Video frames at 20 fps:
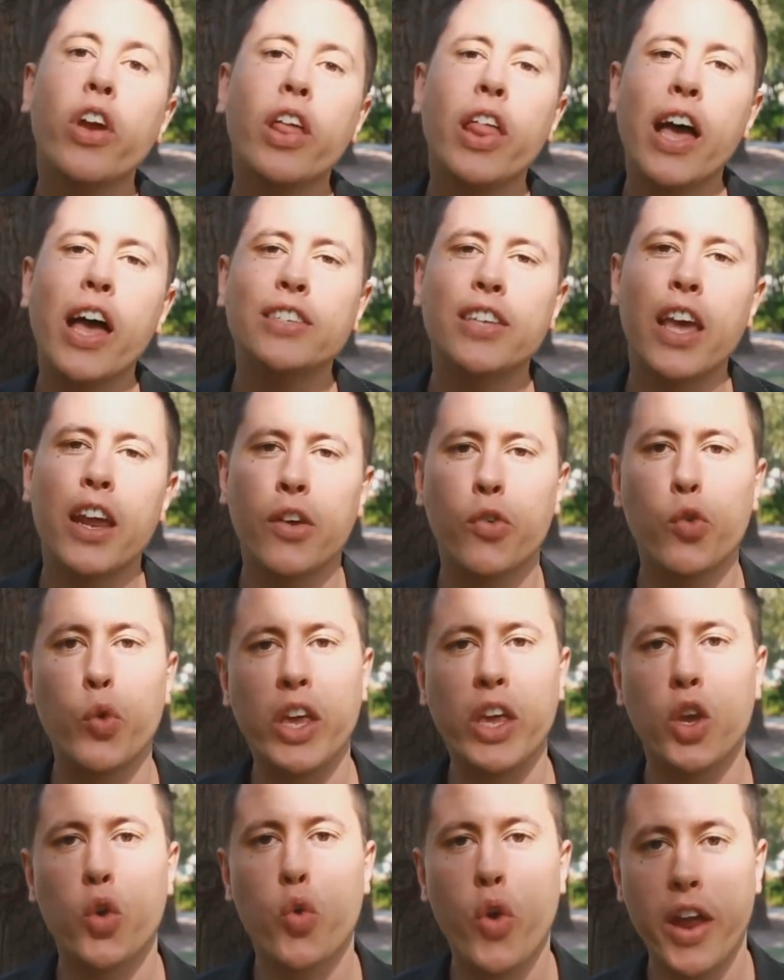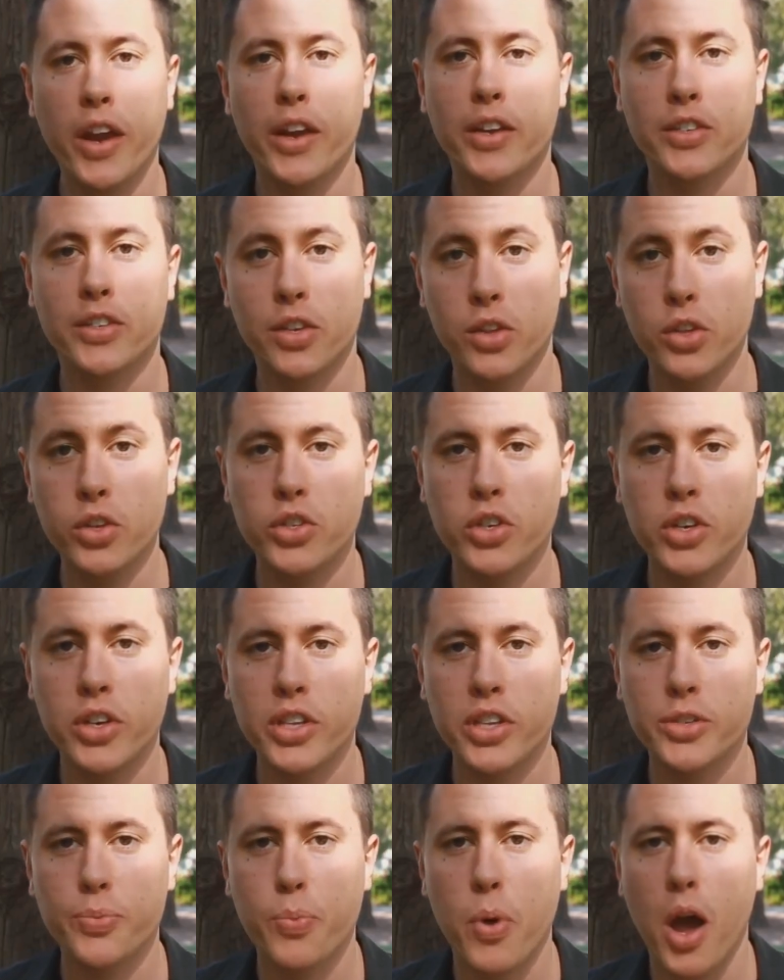We realized that if we created a solution
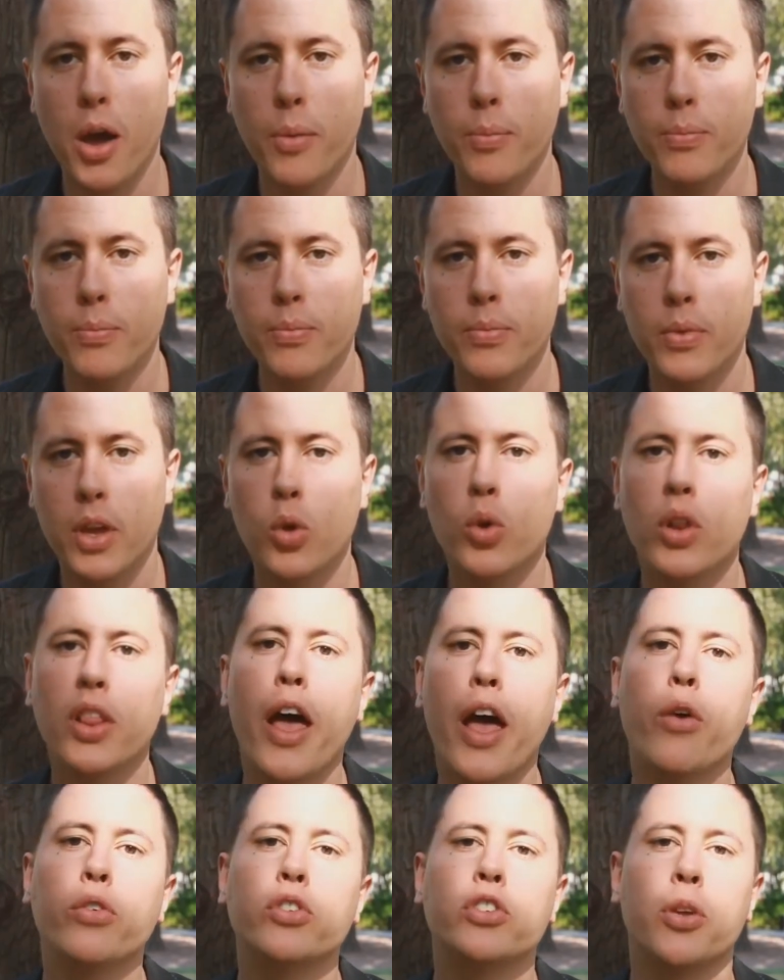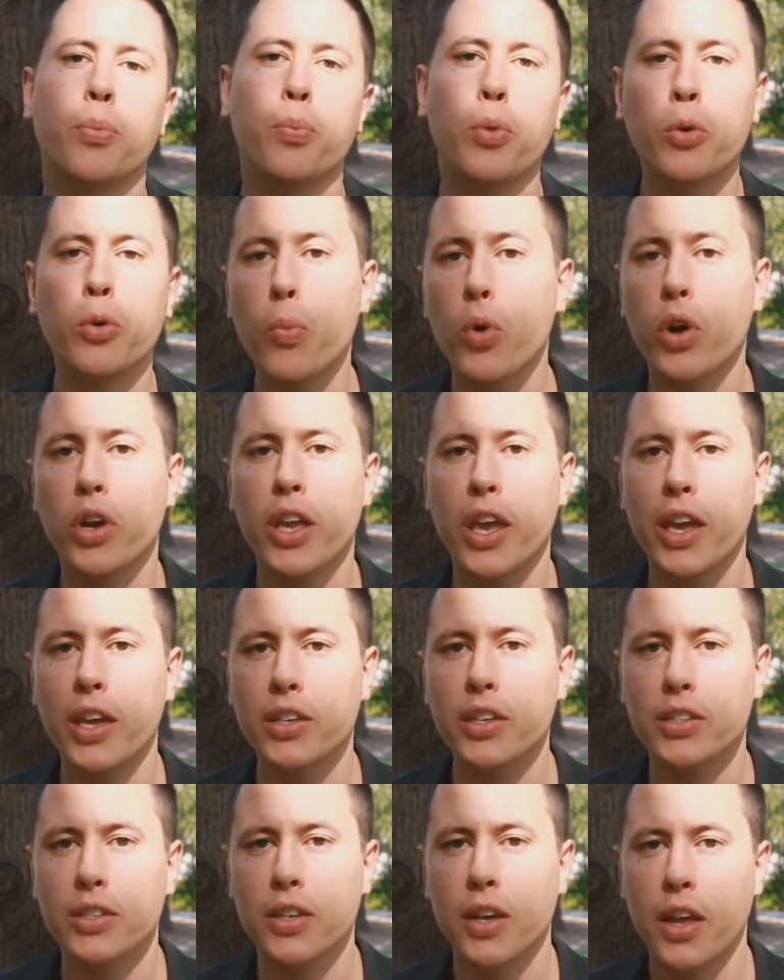to this problem, it would allow us to book more
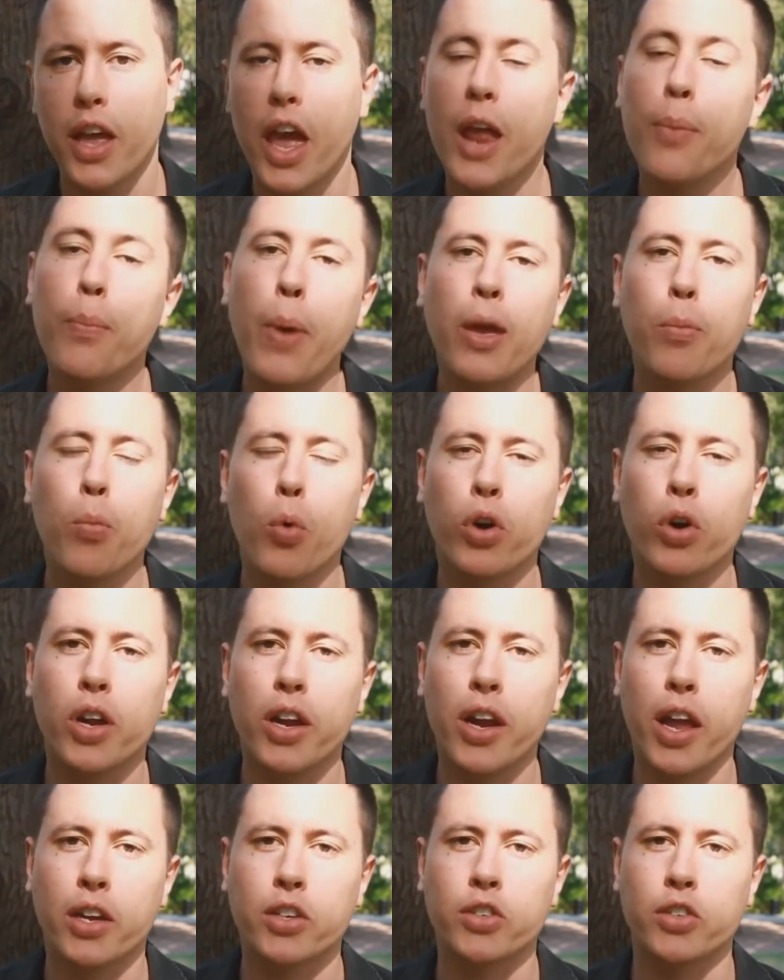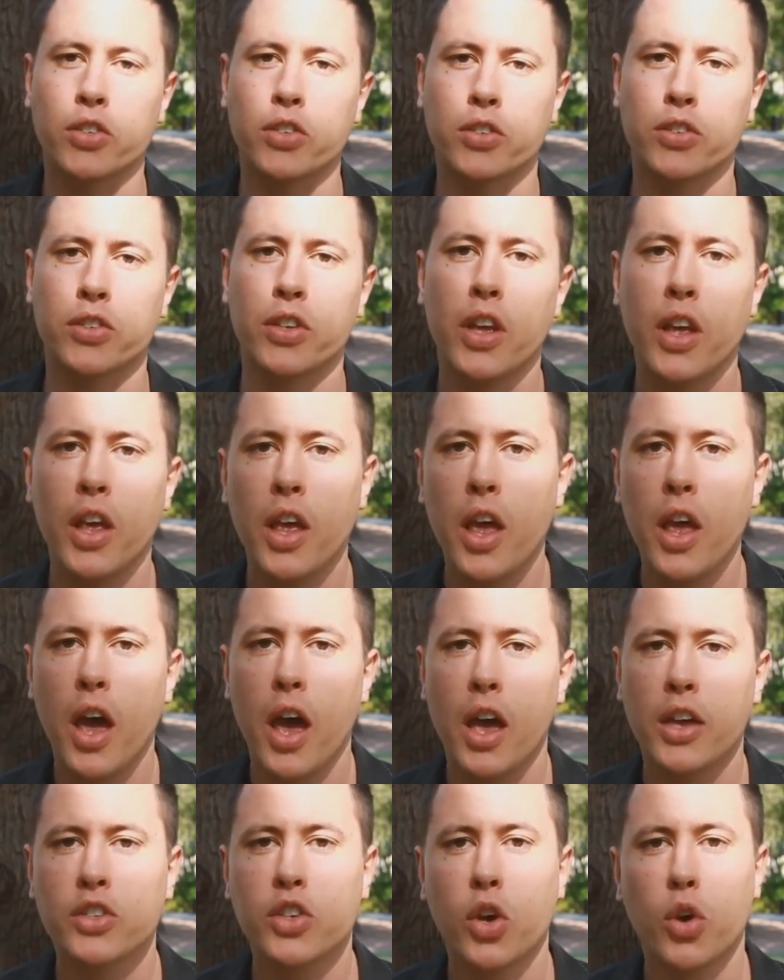gigs and make more connections.
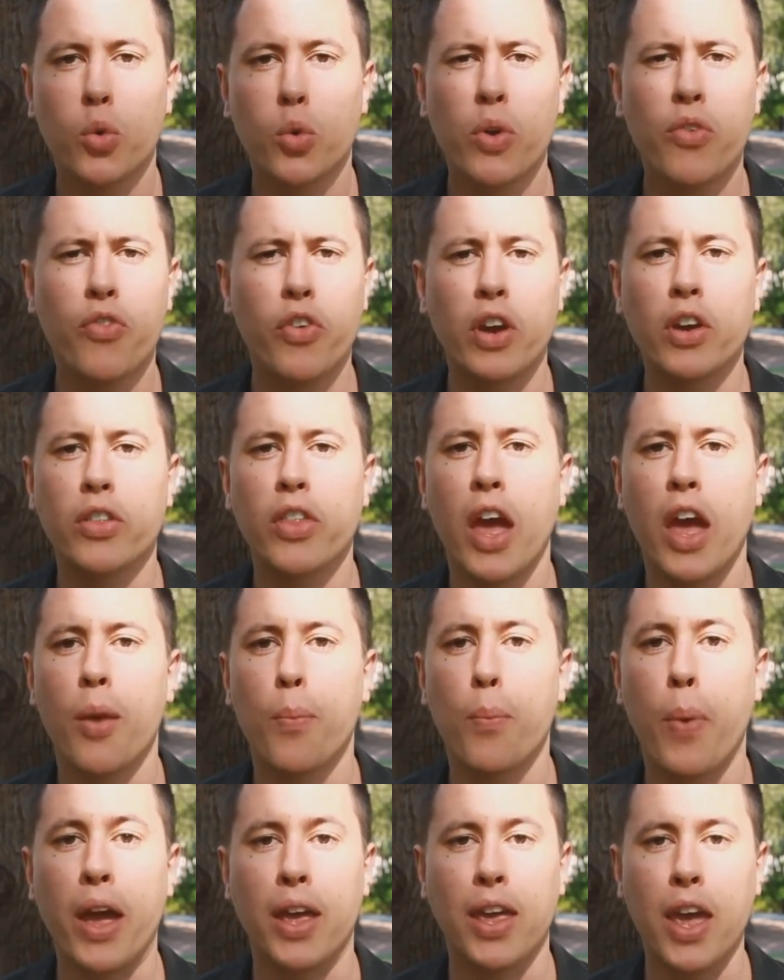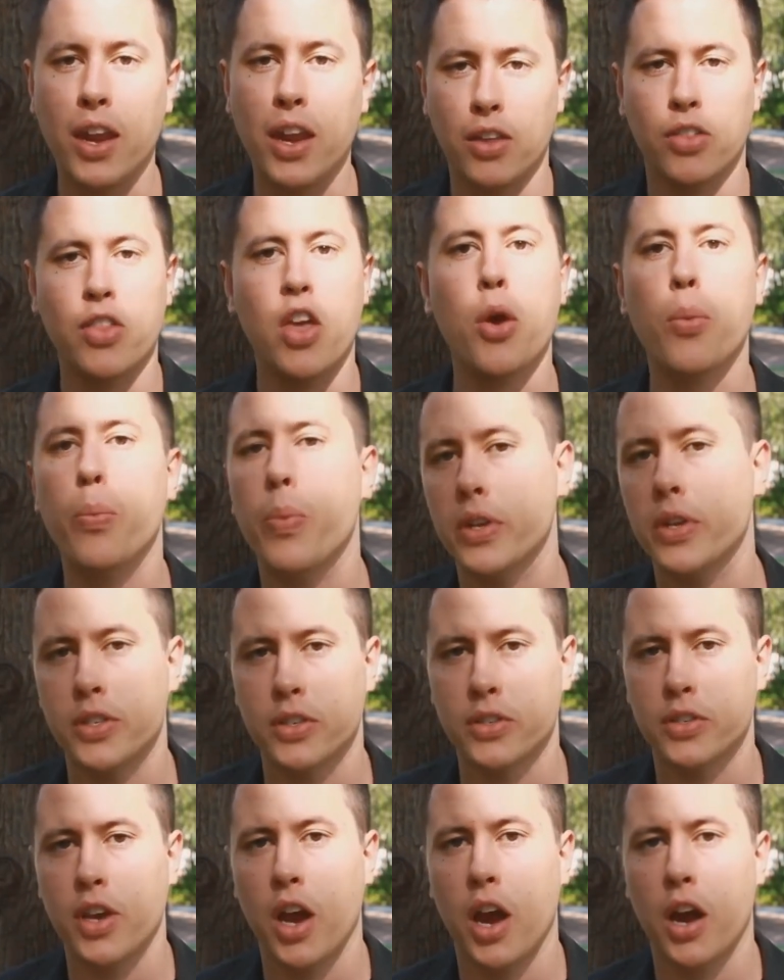So we figured that by getting their
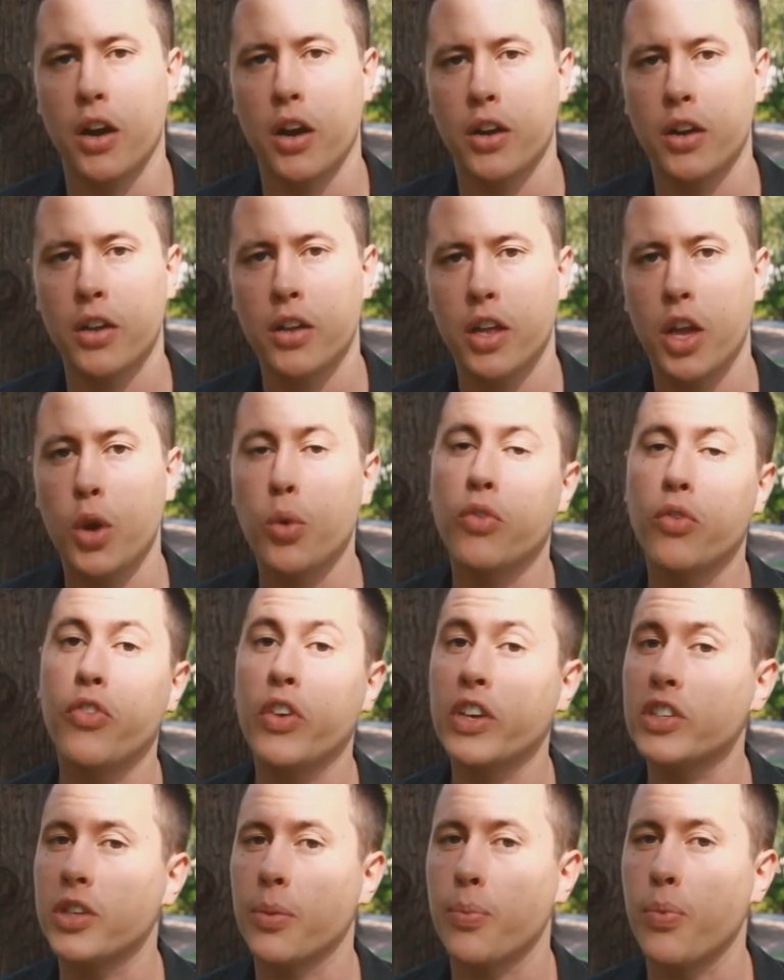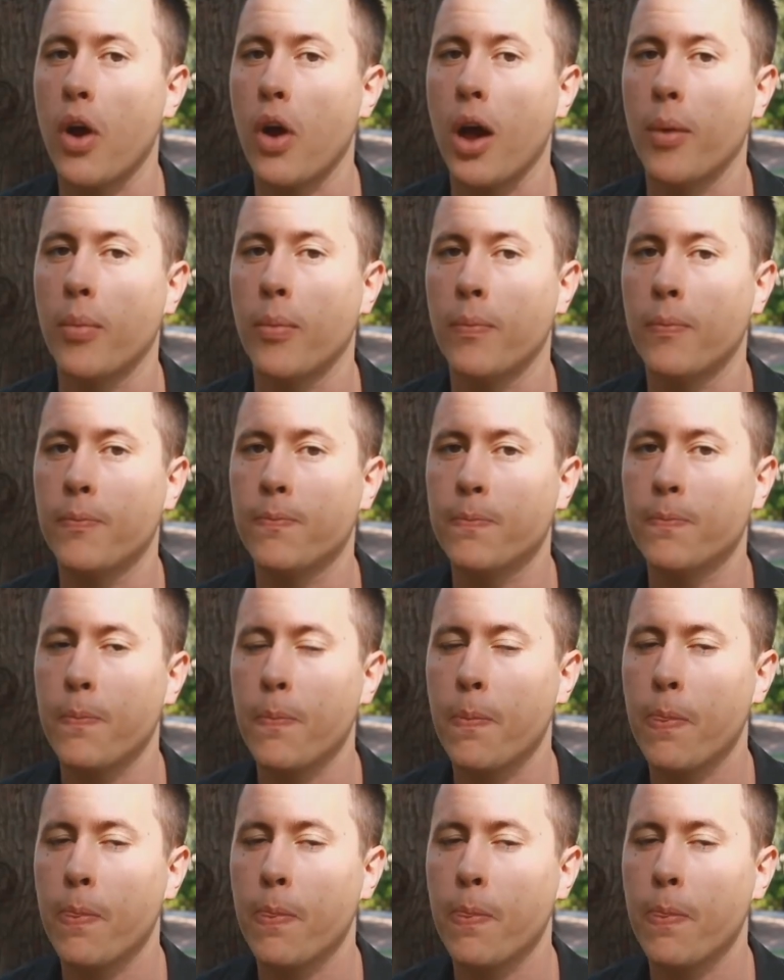business card, it would fix the problem.